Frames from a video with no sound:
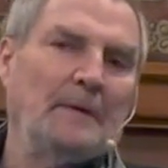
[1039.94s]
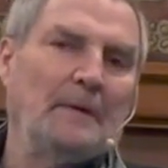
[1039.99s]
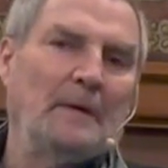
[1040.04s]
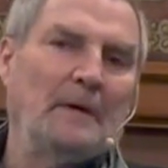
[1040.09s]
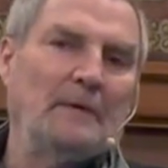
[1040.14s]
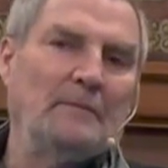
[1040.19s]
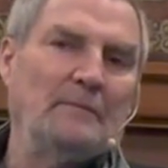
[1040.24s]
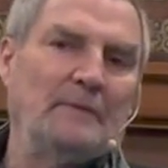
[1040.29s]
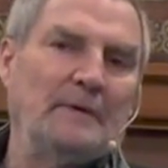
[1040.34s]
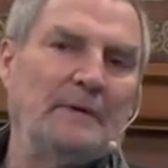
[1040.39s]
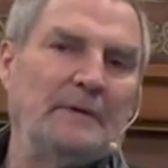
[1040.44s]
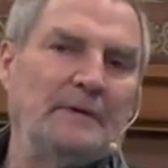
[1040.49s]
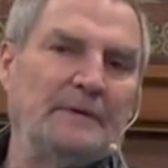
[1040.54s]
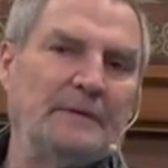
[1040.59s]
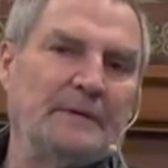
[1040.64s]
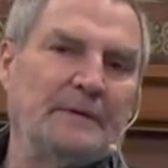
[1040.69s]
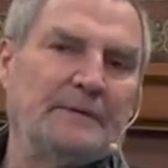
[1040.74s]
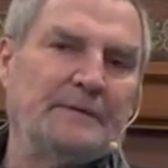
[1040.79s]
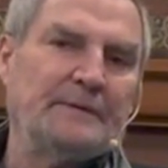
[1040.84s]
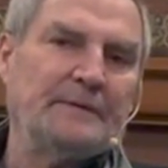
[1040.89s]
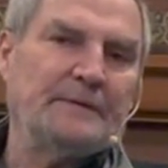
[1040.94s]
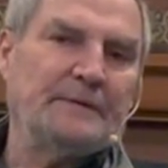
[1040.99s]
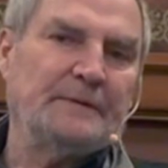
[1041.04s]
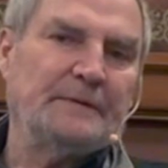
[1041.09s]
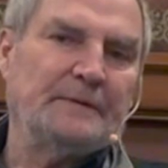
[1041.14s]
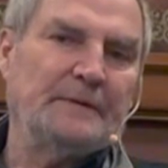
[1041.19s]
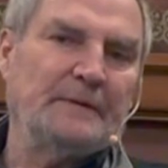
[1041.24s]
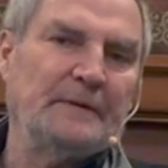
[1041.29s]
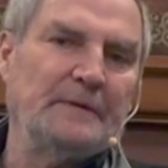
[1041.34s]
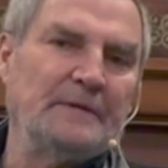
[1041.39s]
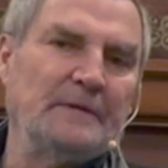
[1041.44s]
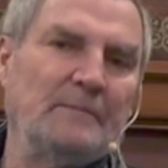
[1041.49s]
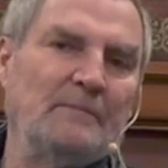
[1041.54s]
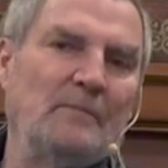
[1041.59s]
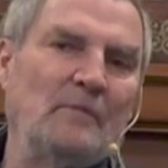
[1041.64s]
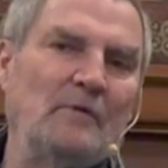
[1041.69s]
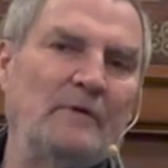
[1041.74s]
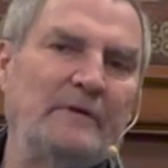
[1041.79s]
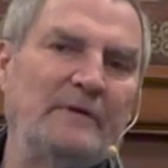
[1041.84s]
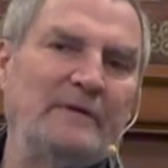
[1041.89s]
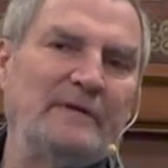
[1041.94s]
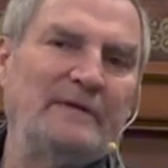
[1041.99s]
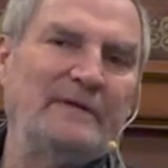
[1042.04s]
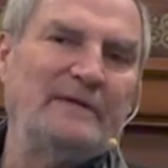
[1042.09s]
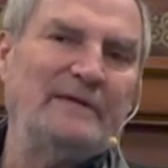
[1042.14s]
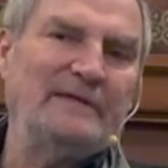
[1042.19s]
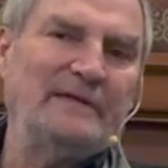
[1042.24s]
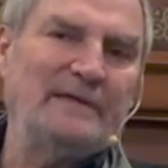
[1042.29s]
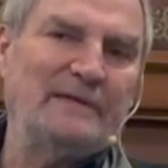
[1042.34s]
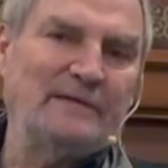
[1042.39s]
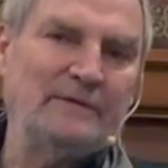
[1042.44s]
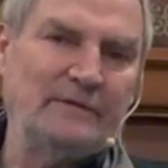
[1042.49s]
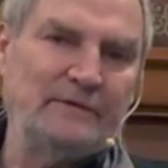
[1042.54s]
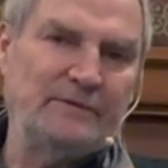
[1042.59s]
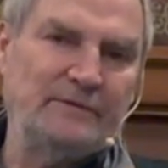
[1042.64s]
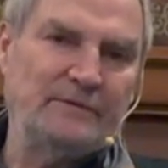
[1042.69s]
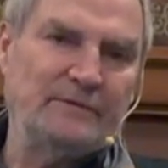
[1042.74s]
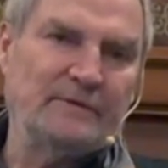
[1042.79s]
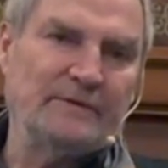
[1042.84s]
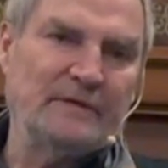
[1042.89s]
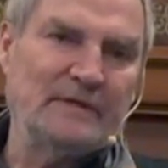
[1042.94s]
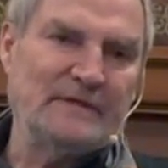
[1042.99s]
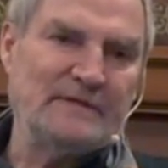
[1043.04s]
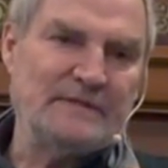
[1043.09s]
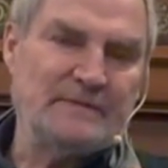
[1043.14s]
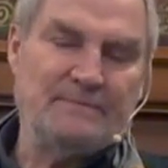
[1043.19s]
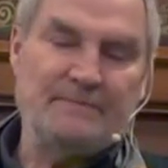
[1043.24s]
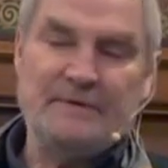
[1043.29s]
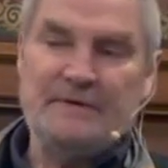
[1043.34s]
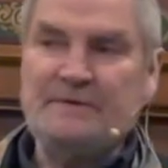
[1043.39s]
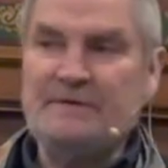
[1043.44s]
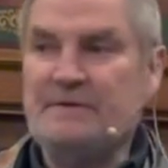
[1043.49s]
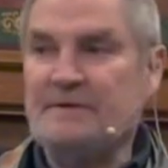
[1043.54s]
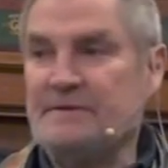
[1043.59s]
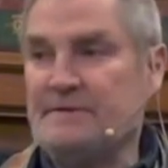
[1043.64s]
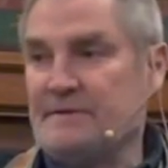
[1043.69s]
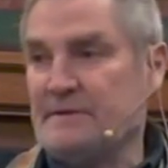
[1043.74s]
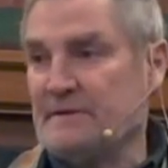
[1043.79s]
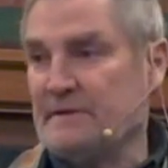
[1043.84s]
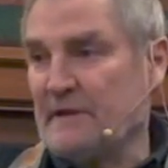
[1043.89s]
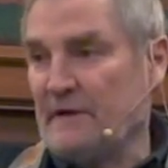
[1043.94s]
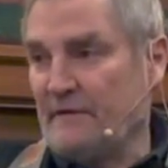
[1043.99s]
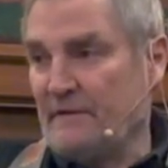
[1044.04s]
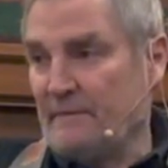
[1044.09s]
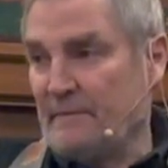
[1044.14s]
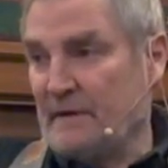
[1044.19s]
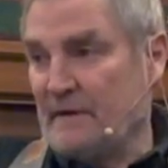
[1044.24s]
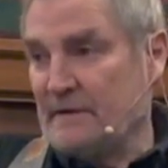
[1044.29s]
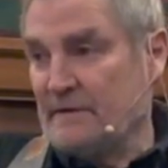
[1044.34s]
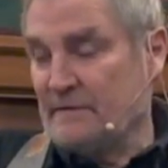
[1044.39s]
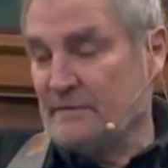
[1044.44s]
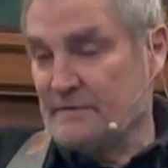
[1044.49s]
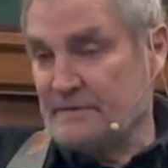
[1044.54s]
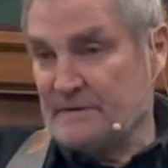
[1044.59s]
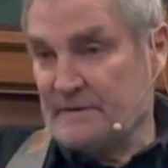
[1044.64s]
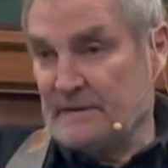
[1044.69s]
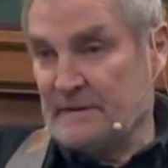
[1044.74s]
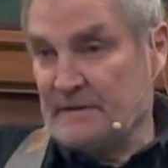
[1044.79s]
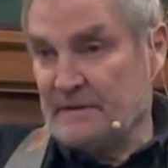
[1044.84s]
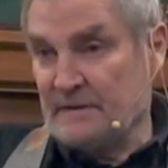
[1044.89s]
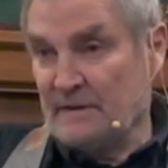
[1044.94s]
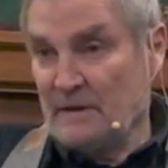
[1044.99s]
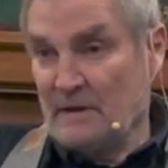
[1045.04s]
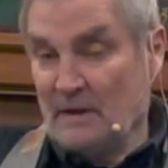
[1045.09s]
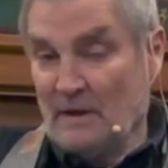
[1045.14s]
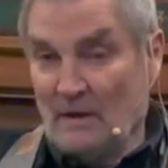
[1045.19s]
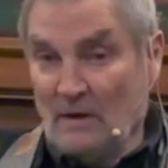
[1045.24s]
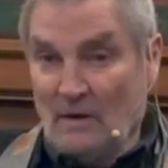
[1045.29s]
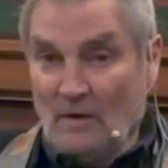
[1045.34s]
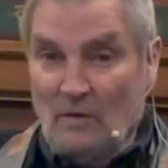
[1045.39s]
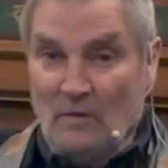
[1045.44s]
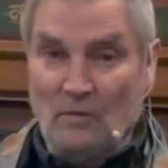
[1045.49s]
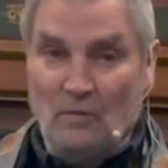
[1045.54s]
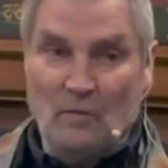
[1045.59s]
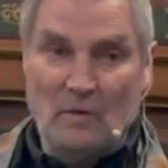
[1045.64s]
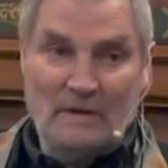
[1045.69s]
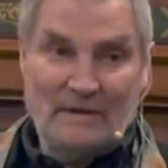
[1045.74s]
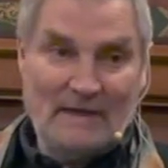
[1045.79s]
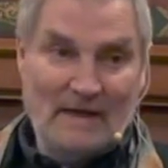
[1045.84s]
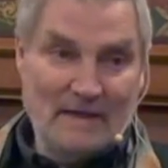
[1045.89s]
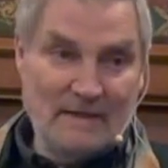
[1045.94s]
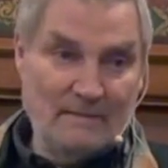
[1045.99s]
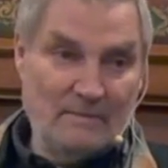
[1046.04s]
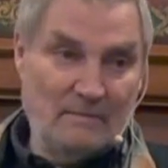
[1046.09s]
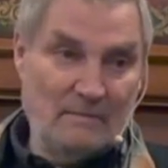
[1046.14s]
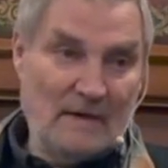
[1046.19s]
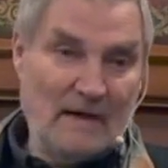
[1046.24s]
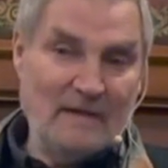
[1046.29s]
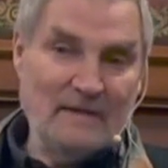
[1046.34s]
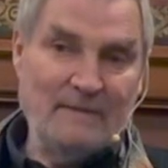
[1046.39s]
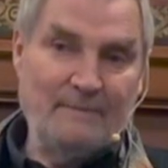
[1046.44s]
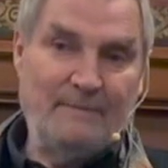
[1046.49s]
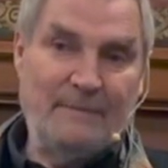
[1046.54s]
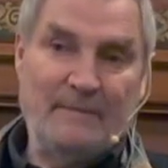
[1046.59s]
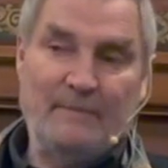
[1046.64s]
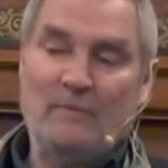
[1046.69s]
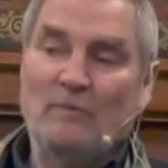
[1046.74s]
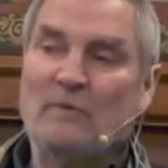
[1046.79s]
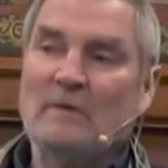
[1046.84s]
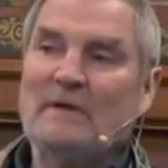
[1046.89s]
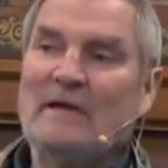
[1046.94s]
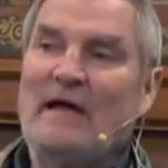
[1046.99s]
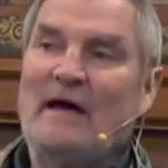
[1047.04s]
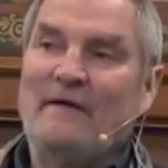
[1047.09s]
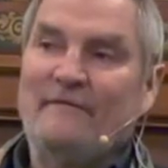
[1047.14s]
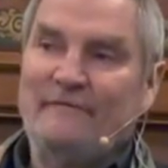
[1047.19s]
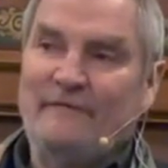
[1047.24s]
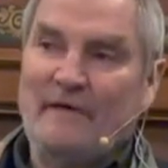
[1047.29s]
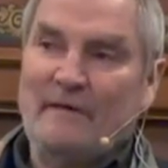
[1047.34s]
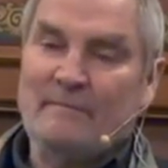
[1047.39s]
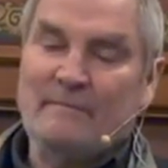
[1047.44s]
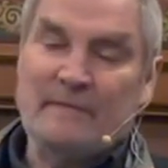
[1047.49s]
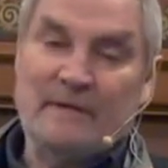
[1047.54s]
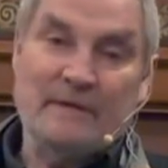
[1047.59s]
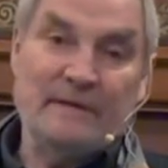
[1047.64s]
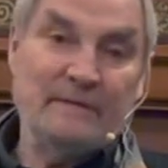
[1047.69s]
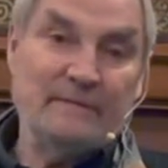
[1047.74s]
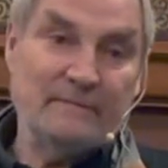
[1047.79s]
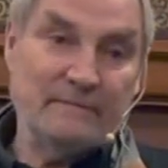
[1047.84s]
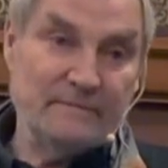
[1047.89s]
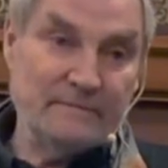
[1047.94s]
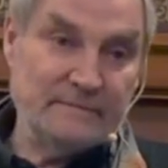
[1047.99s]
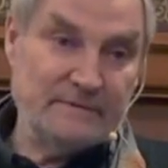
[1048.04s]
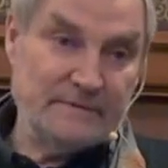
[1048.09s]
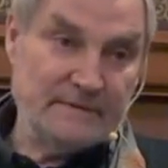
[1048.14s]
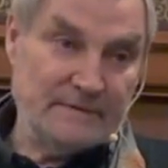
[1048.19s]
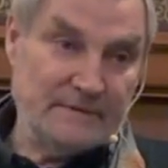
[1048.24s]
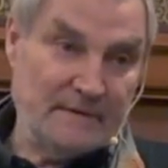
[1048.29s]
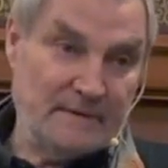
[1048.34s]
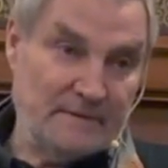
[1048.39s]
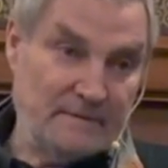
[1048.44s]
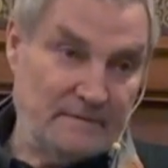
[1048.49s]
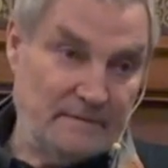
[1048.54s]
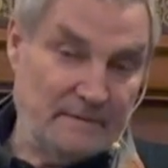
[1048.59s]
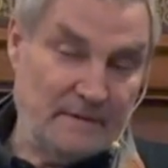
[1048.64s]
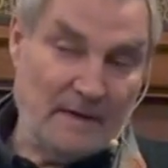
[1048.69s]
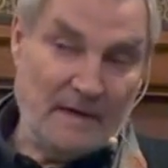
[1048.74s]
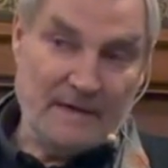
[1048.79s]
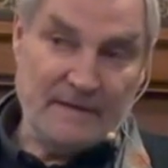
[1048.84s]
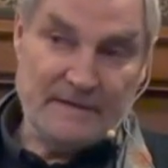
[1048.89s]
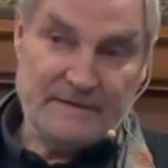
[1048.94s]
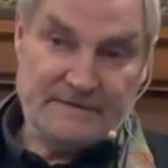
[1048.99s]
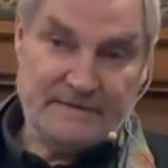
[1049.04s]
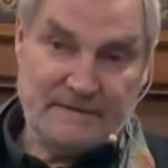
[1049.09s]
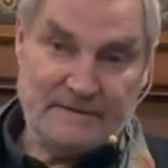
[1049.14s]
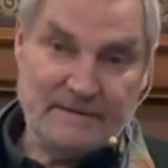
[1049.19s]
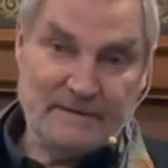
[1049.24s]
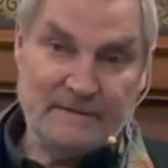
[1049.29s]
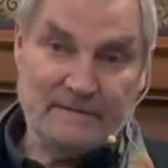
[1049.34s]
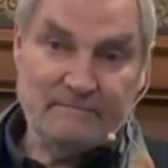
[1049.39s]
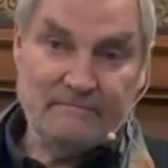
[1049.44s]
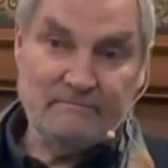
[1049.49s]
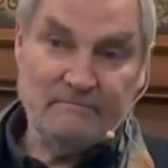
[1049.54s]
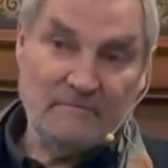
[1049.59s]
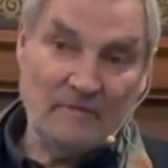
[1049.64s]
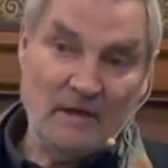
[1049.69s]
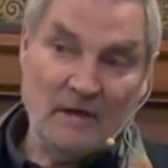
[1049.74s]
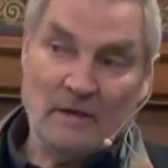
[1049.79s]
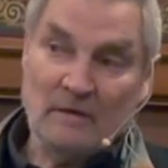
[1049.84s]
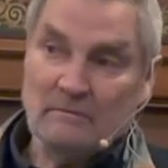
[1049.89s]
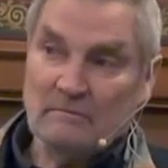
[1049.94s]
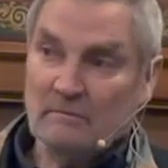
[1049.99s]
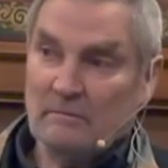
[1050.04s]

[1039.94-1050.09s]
And we're in it. And the more you can get into and the less opinions you can have about yourself. Well, what other people will laugh at me, said the guy yesterday. Yeah.